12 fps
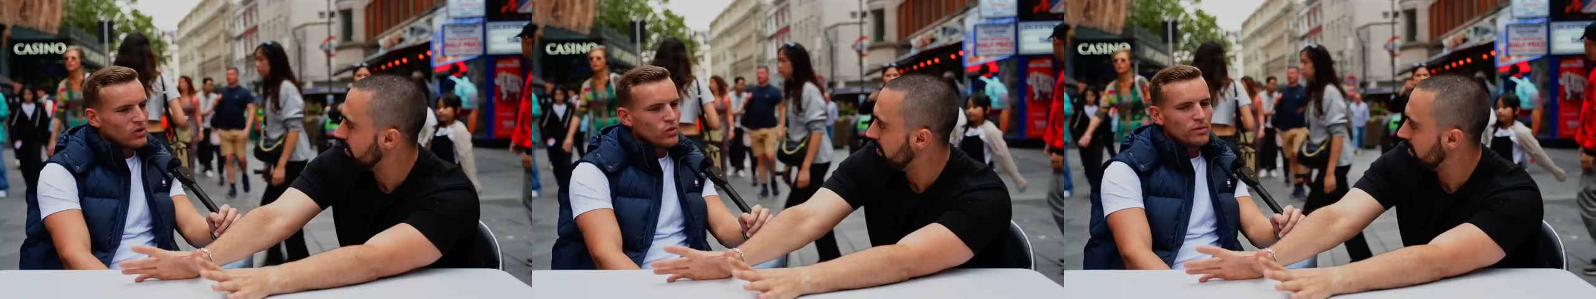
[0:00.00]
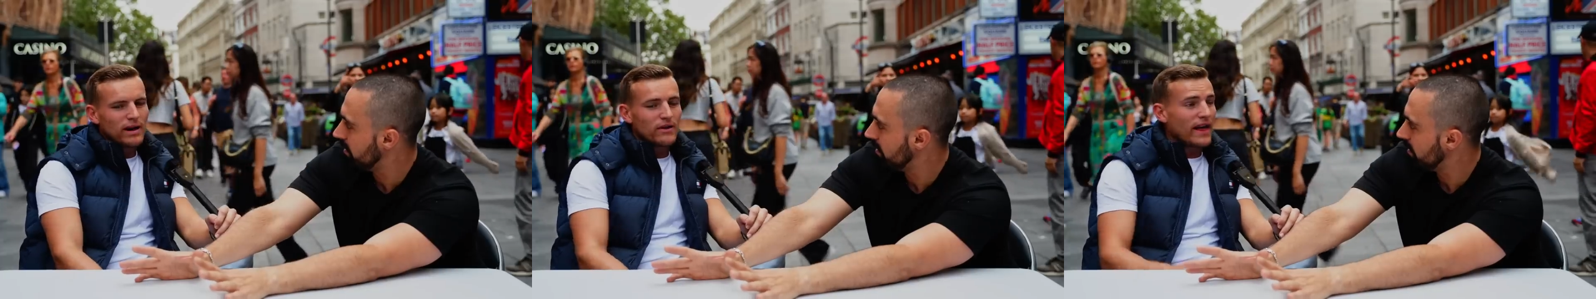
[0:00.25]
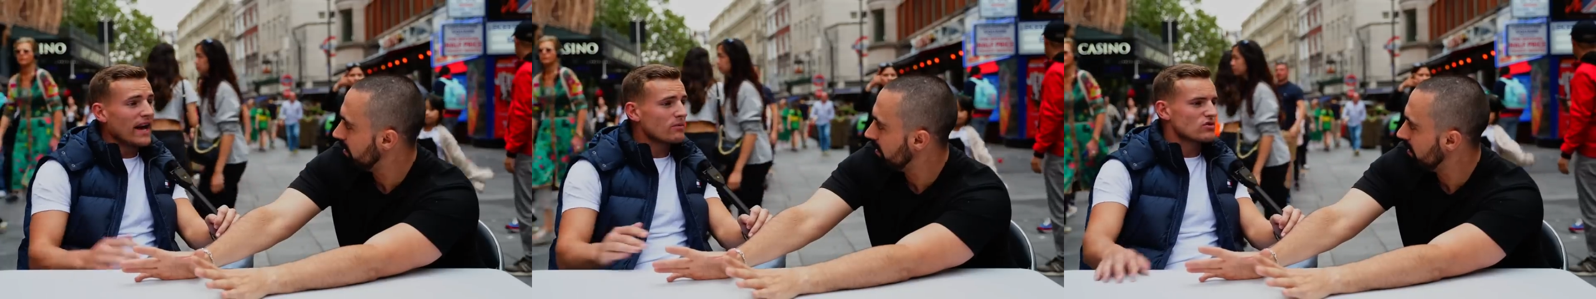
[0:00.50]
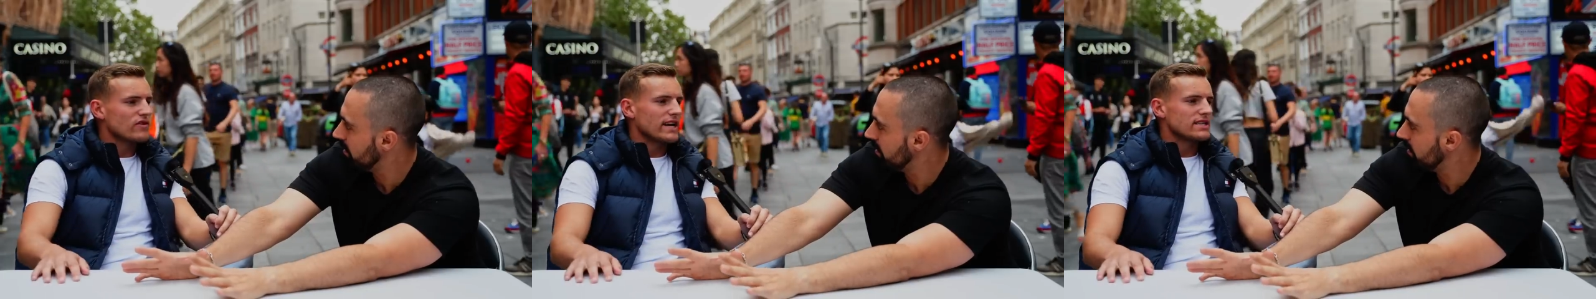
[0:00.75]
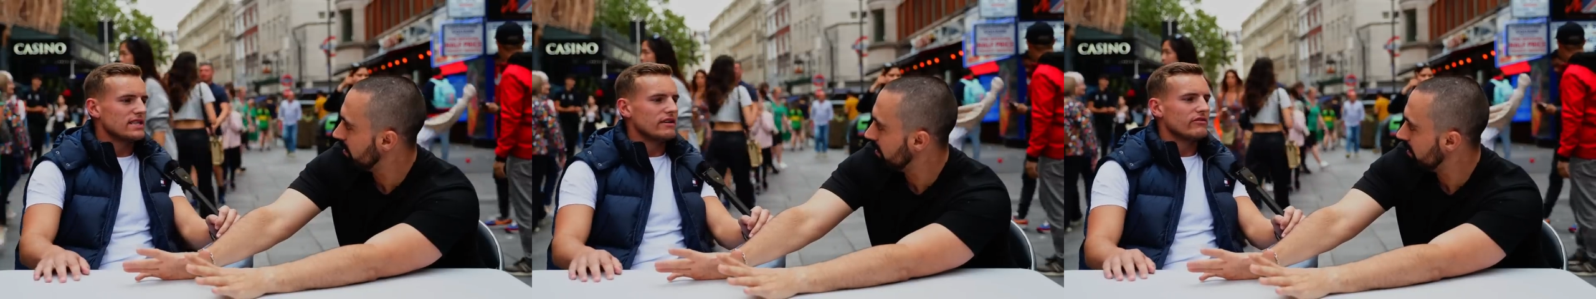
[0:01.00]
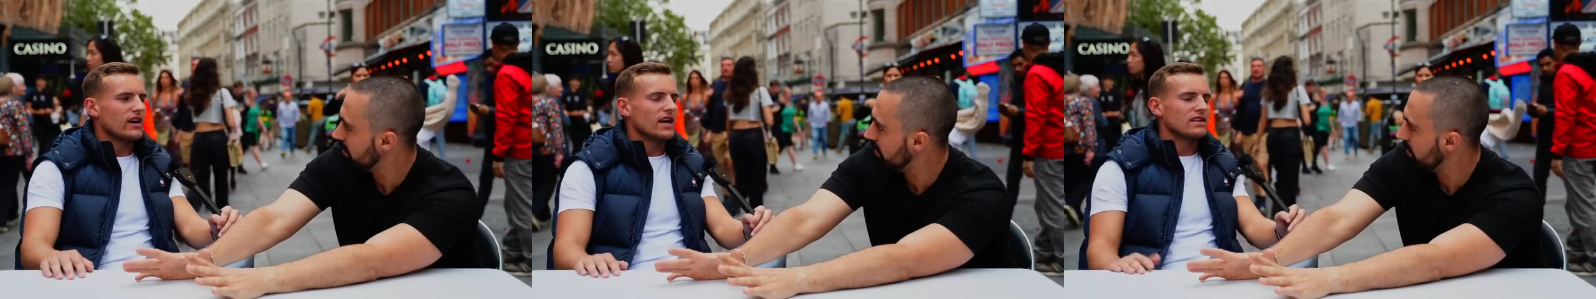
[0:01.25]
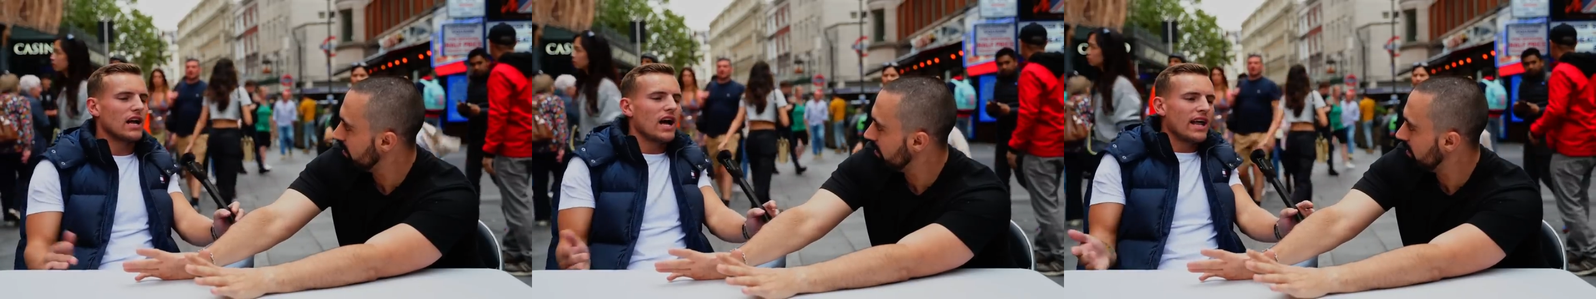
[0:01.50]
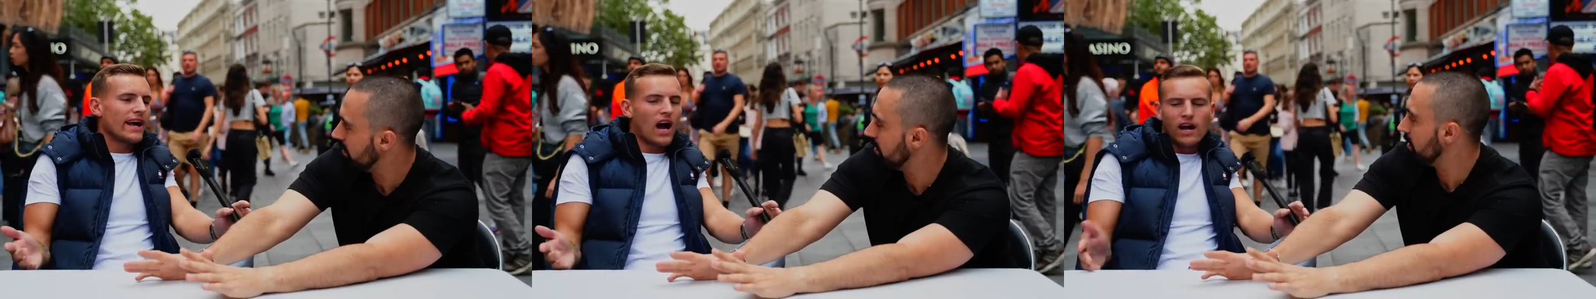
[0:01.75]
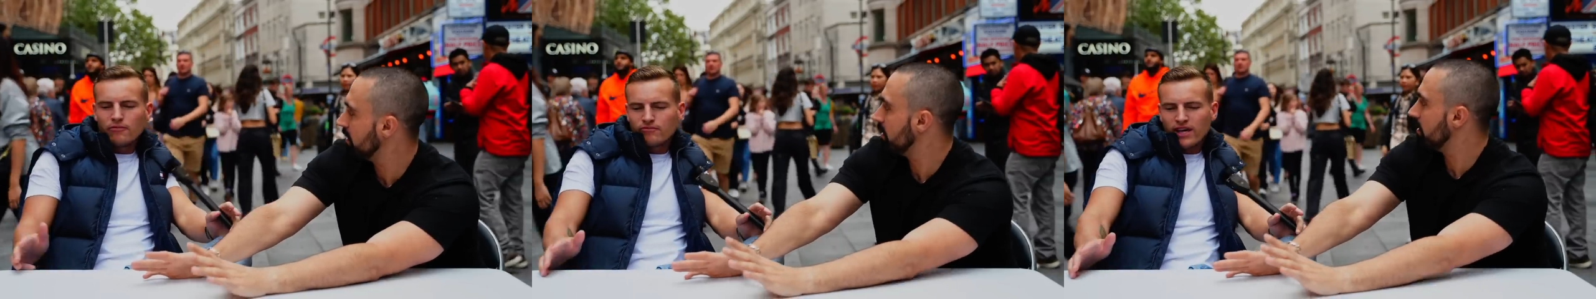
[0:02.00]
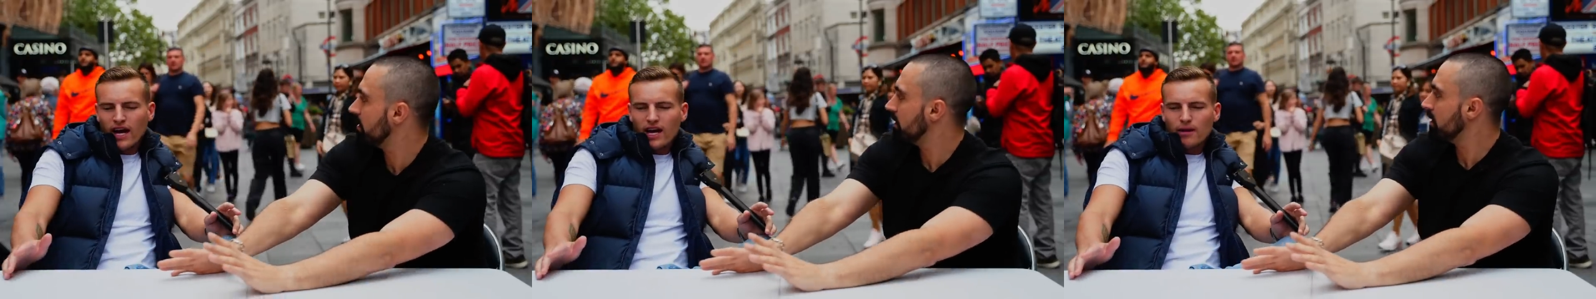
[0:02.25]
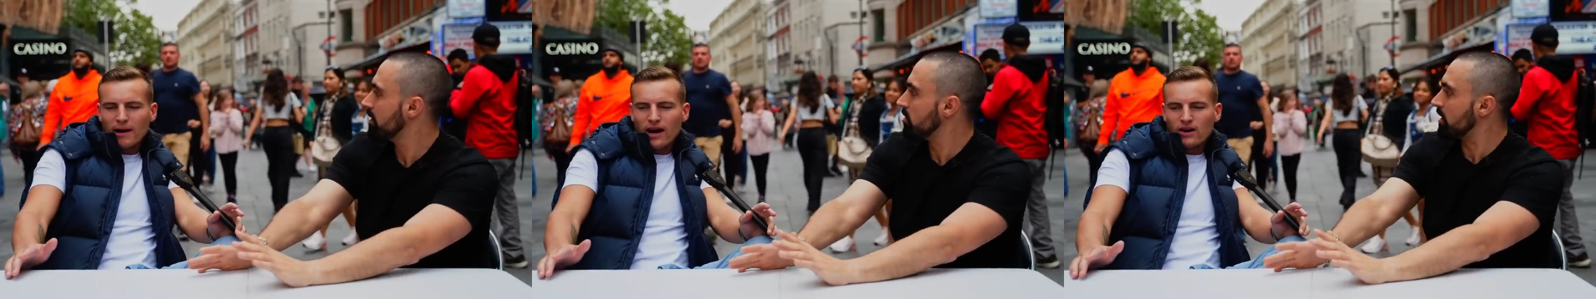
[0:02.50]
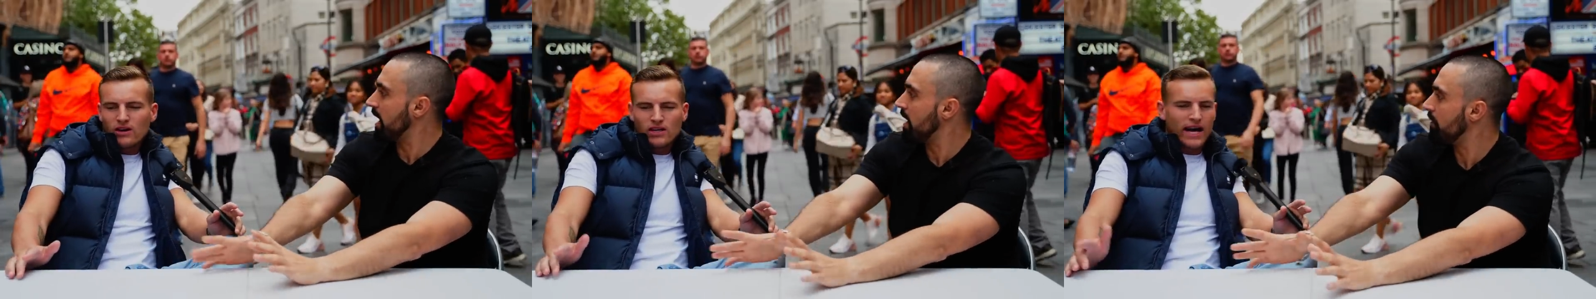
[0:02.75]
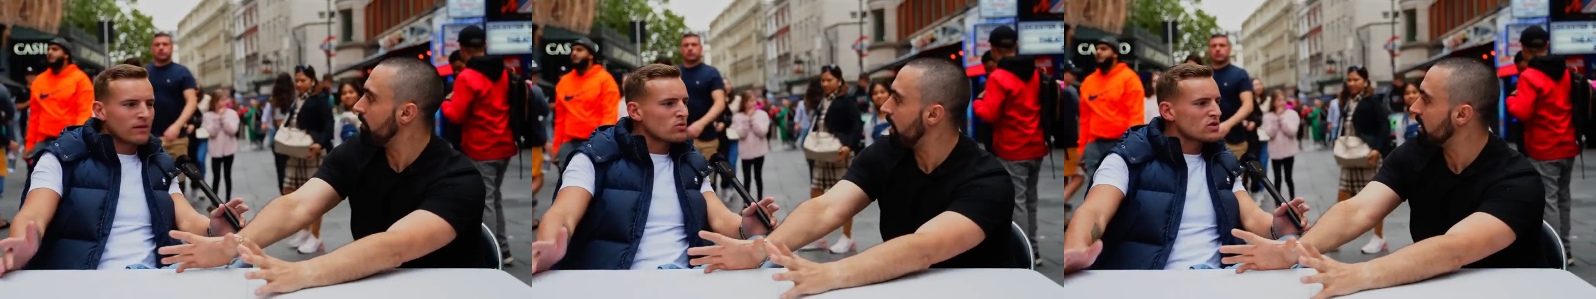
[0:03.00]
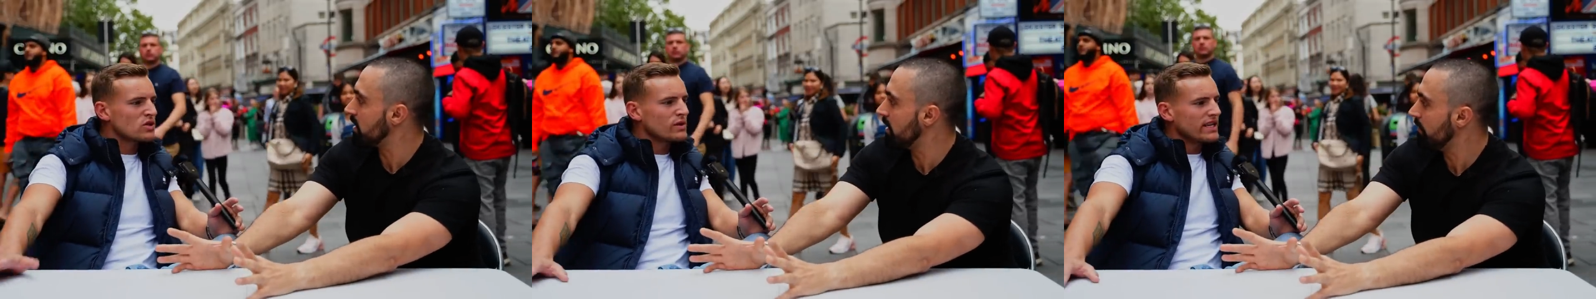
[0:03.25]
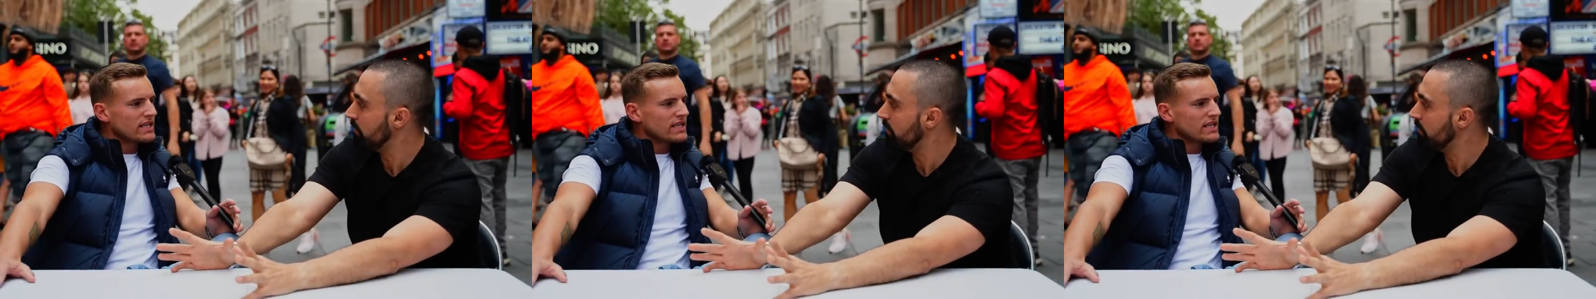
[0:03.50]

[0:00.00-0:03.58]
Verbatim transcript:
Speaker 1: What about the animals' right to live? I, I like I care about they have animals right to, to an